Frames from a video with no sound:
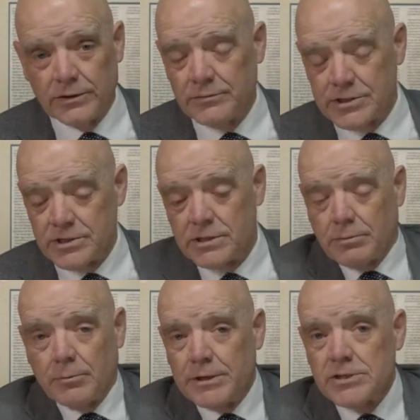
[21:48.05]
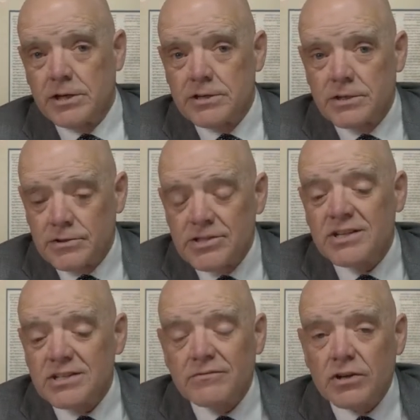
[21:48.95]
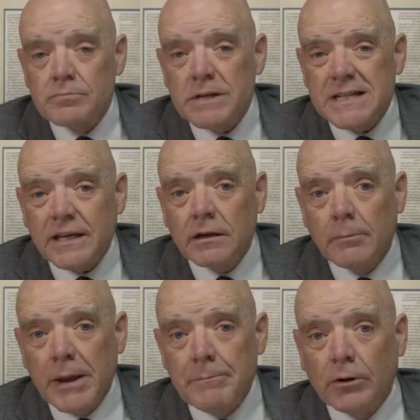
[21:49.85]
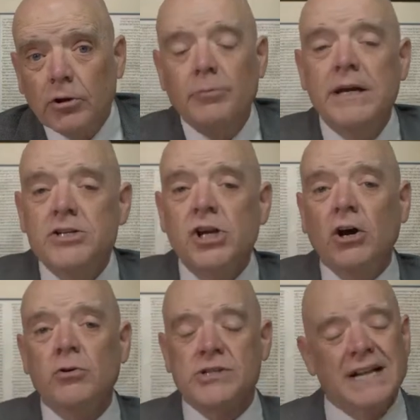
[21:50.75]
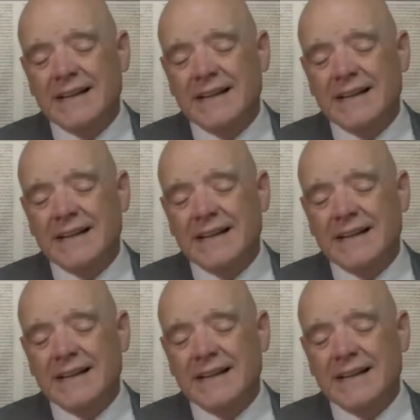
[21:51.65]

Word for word: He was just the propitiation of the sins of those particular people whom he chose.